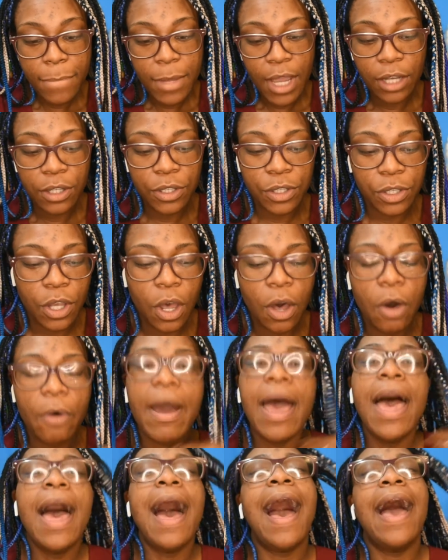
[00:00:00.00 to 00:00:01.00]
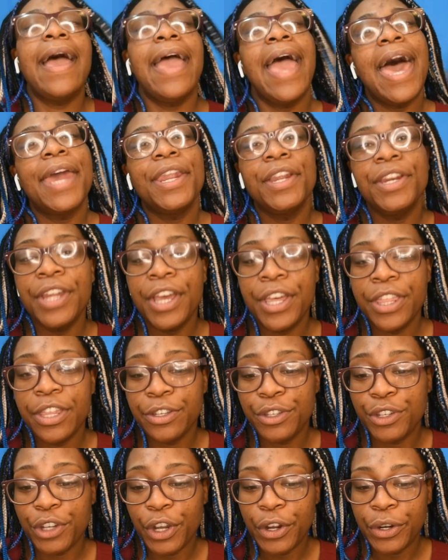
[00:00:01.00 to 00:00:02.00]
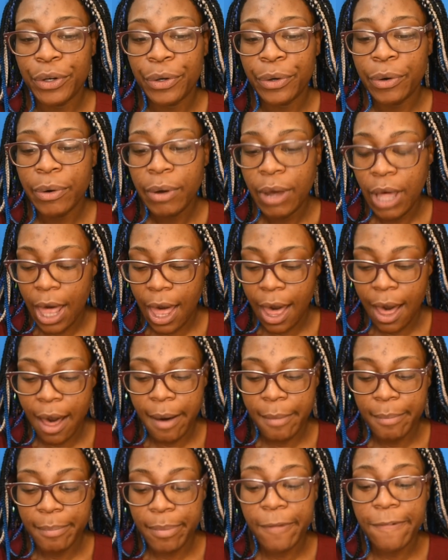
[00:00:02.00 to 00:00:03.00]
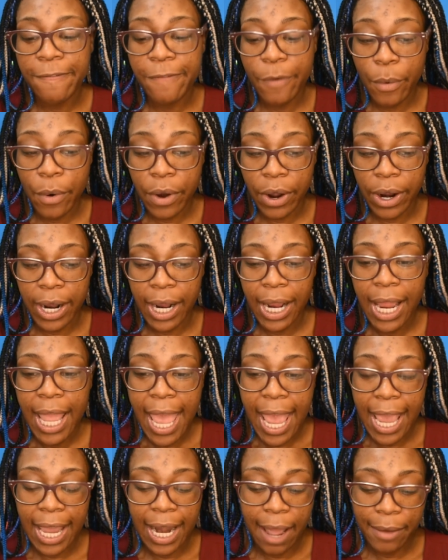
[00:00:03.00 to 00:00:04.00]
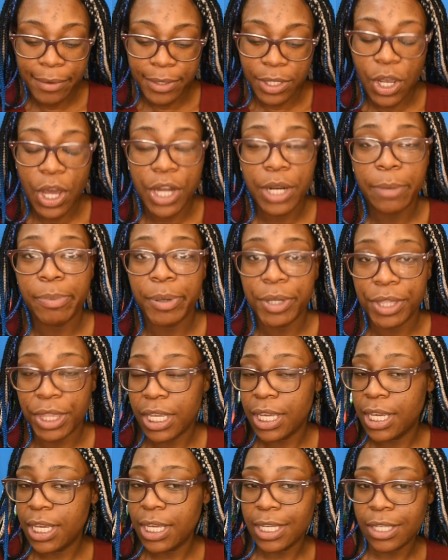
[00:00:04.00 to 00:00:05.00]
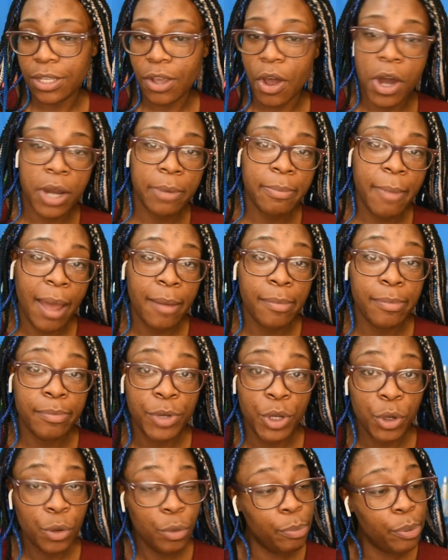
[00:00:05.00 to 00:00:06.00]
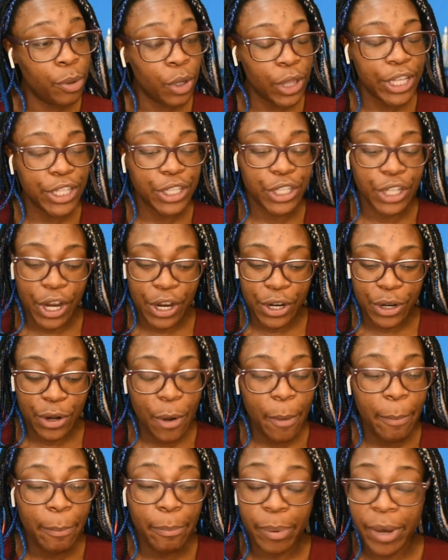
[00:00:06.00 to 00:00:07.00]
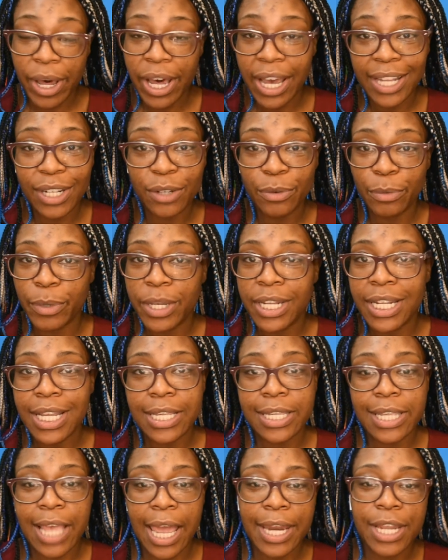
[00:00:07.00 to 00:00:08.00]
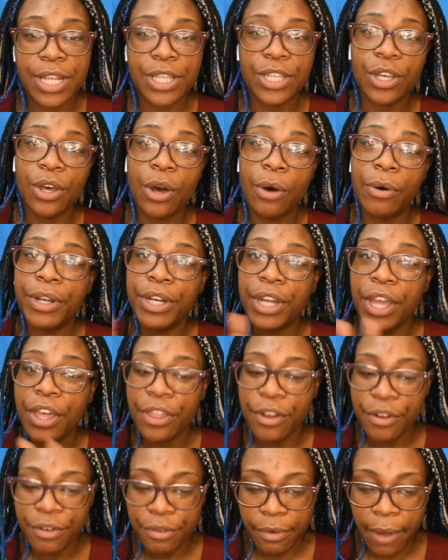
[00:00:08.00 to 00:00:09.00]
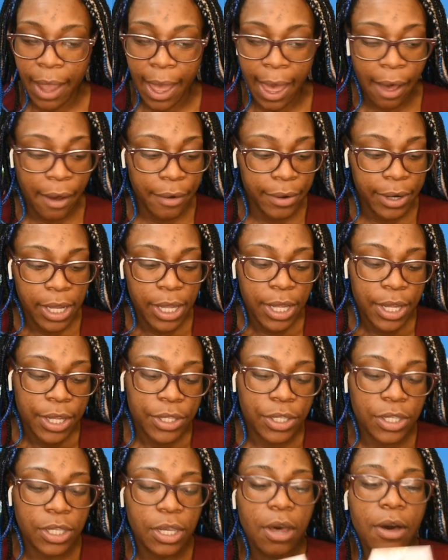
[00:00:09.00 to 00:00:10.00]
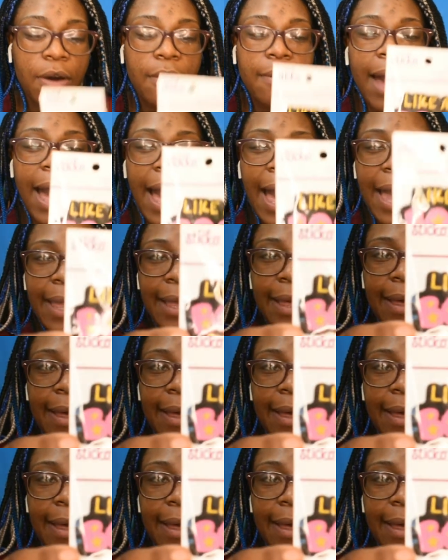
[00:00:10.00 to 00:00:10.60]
so I had another journal before, and I was going to put these on my new bullet journal, but we decided to go another route. So I